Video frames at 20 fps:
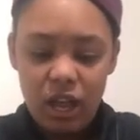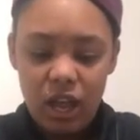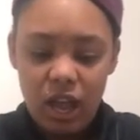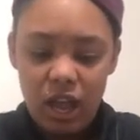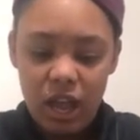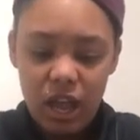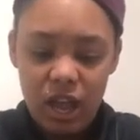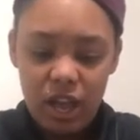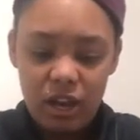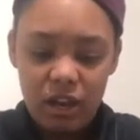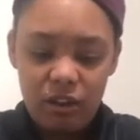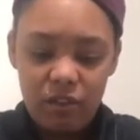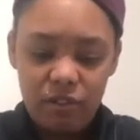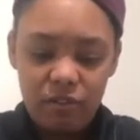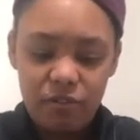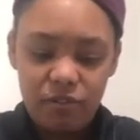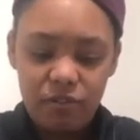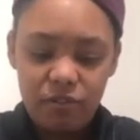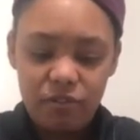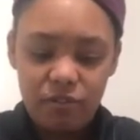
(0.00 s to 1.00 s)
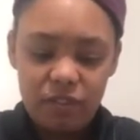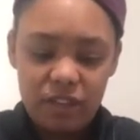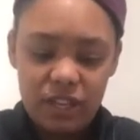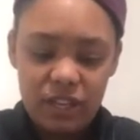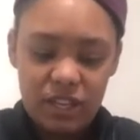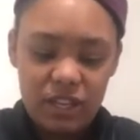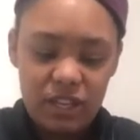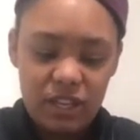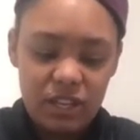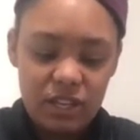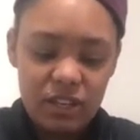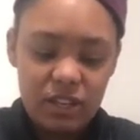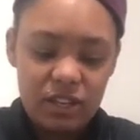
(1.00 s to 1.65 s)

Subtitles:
and I'll feed